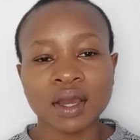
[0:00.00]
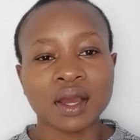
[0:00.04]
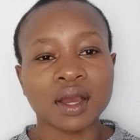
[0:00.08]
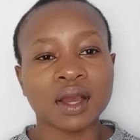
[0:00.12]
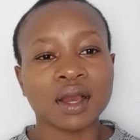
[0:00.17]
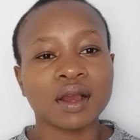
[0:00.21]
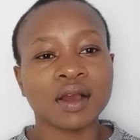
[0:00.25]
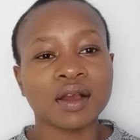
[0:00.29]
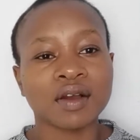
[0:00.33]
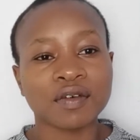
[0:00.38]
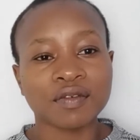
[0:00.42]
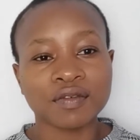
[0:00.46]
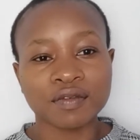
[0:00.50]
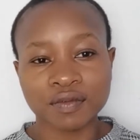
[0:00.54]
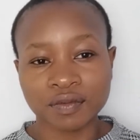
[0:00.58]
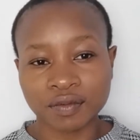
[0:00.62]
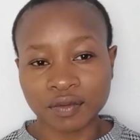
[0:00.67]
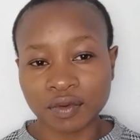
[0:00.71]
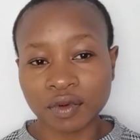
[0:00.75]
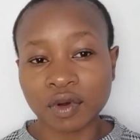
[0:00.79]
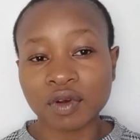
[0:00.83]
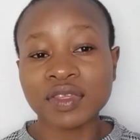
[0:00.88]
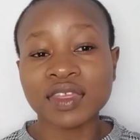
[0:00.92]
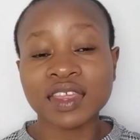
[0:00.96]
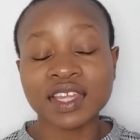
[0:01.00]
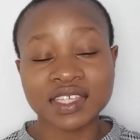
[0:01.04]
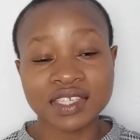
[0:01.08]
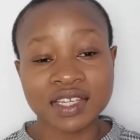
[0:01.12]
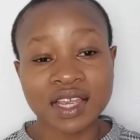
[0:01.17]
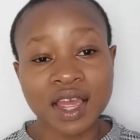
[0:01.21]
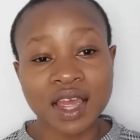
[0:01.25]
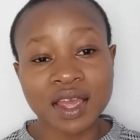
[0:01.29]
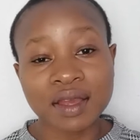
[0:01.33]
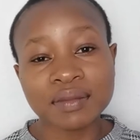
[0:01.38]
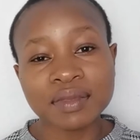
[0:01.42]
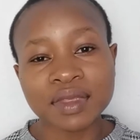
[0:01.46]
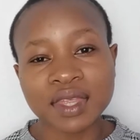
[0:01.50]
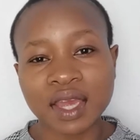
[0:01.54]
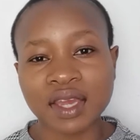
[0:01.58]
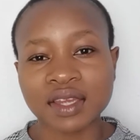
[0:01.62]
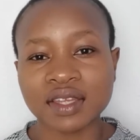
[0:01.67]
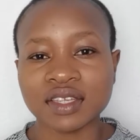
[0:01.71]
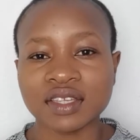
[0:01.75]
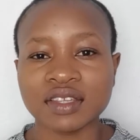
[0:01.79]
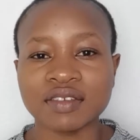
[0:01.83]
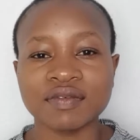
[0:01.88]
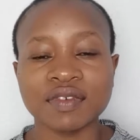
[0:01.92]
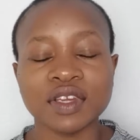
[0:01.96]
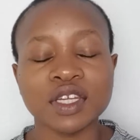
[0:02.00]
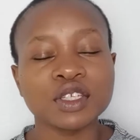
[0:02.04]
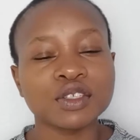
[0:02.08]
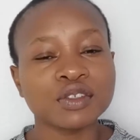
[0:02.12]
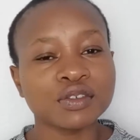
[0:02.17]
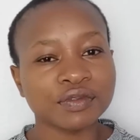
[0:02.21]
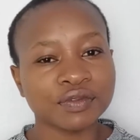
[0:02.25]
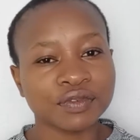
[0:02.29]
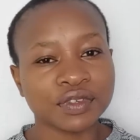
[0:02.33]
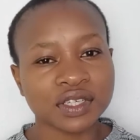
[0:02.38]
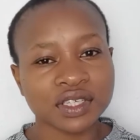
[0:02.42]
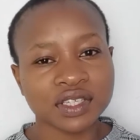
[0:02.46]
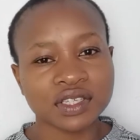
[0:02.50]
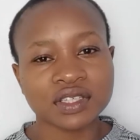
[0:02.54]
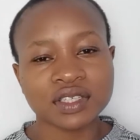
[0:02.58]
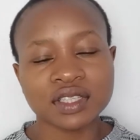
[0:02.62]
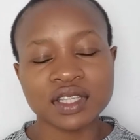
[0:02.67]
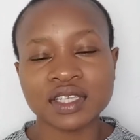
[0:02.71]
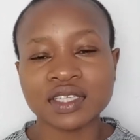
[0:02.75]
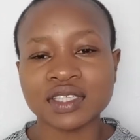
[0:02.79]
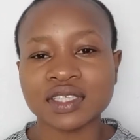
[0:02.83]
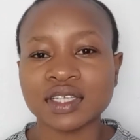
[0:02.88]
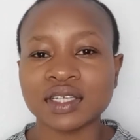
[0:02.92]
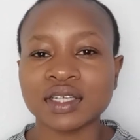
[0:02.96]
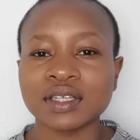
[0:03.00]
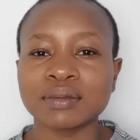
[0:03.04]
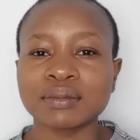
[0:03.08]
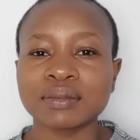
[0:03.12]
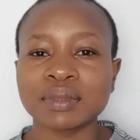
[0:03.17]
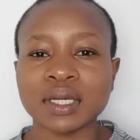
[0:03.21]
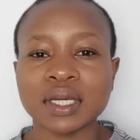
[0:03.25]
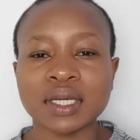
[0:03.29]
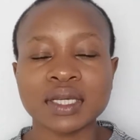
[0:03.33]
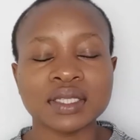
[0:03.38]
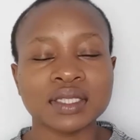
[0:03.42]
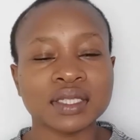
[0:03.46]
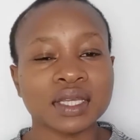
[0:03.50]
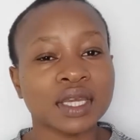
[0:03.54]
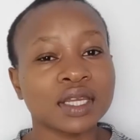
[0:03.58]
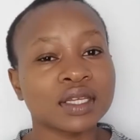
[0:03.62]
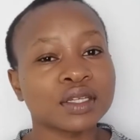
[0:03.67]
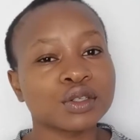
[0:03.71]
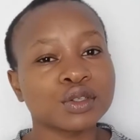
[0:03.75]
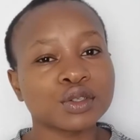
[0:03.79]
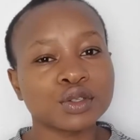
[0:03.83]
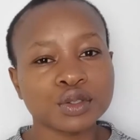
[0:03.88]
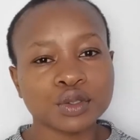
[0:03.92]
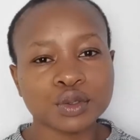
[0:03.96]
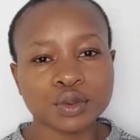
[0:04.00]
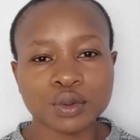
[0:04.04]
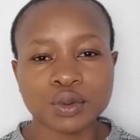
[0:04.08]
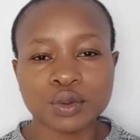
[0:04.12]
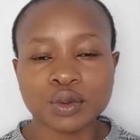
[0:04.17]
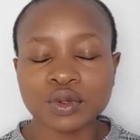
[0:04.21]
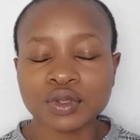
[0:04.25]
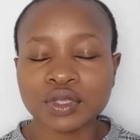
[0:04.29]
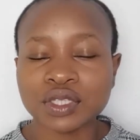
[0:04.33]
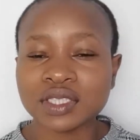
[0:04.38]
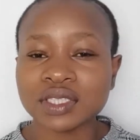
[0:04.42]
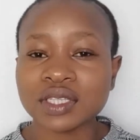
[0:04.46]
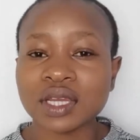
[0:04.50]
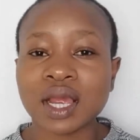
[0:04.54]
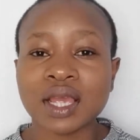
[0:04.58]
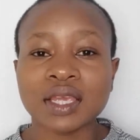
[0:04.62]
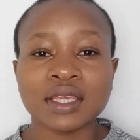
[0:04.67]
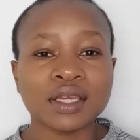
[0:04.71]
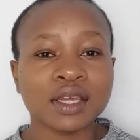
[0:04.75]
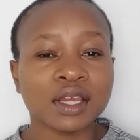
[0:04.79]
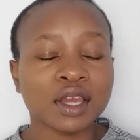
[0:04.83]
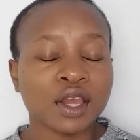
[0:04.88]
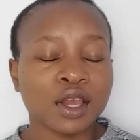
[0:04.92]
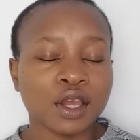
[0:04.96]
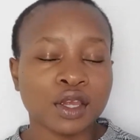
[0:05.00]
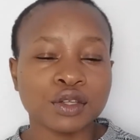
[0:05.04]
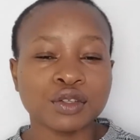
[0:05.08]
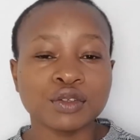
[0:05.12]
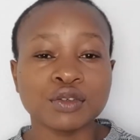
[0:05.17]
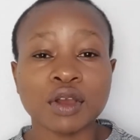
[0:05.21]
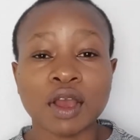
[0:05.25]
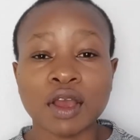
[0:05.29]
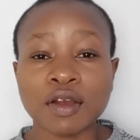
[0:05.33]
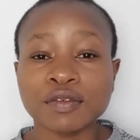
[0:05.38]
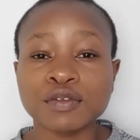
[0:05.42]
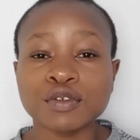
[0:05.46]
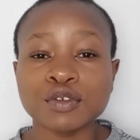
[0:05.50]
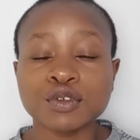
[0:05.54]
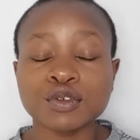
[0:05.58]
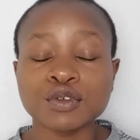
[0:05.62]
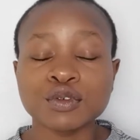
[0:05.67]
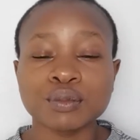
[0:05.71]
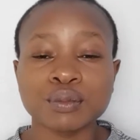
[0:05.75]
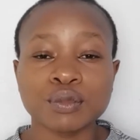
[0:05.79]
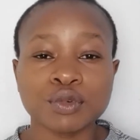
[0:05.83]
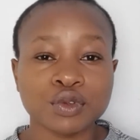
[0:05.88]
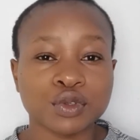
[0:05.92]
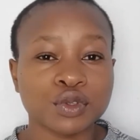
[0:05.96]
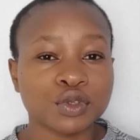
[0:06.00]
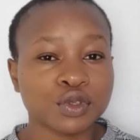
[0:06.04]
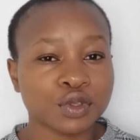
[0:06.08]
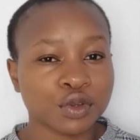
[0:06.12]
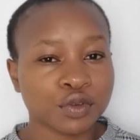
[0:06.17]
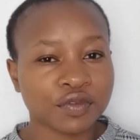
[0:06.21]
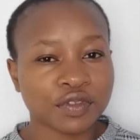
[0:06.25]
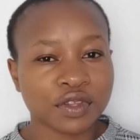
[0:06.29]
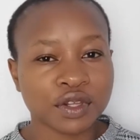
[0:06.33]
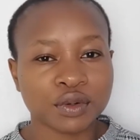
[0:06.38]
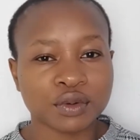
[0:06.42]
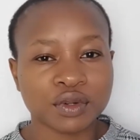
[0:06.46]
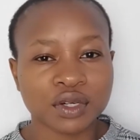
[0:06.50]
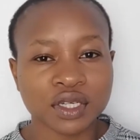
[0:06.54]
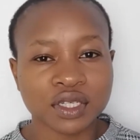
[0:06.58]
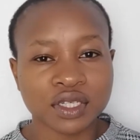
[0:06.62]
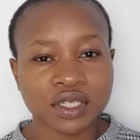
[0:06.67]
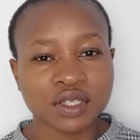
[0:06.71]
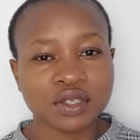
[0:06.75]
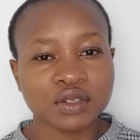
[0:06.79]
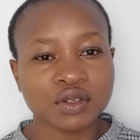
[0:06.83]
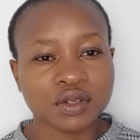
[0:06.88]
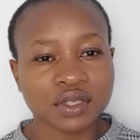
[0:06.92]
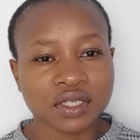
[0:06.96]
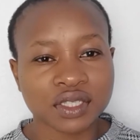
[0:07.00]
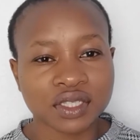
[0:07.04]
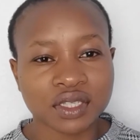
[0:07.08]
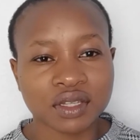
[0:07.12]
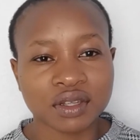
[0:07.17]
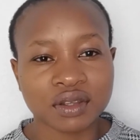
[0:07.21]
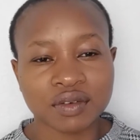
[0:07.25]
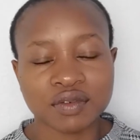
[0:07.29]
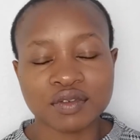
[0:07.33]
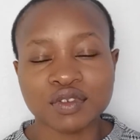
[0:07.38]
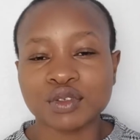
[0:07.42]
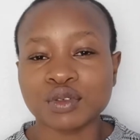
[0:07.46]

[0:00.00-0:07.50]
or the time they are given to finish the syllabus, and so it's like you have to do most of the reading yourself.